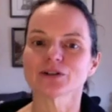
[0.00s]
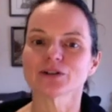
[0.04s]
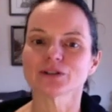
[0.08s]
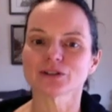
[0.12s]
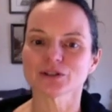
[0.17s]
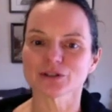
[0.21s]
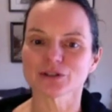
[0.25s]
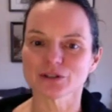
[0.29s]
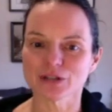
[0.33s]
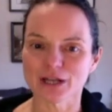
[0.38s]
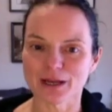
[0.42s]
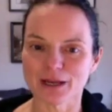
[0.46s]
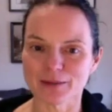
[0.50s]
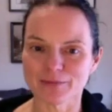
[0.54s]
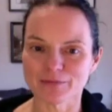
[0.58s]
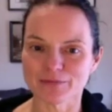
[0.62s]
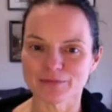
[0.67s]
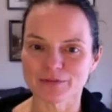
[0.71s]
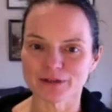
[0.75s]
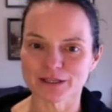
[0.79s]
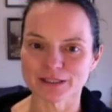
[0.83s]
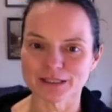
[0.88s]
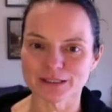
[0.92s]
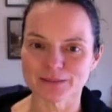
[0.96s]

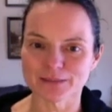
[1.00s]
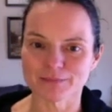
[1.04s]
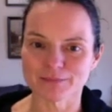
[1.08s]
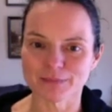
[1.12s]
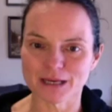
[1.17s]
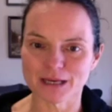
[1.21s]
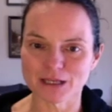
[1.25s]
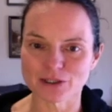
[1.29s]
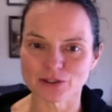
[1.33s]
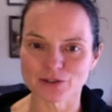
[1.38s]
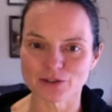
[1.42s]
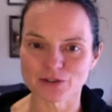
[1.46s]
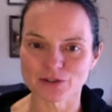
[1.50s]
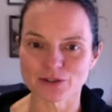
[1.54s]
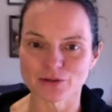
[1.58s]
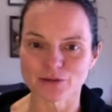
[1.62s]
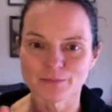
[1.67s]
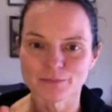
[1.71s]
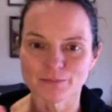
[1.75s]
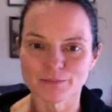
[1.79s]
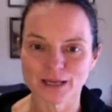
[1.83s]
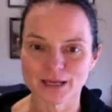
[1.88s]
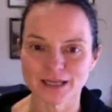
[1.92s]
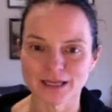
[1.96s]
circumference measure,
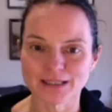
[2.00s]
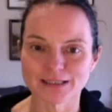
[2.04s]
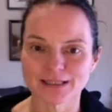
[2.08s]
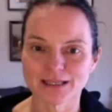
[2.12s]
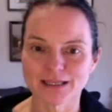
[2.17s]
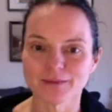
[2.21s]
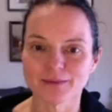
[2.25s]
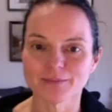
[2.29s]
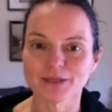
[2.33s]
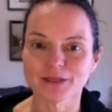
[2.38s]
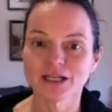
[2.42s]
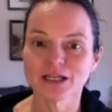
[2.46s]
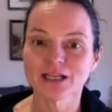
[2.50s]
so bicep,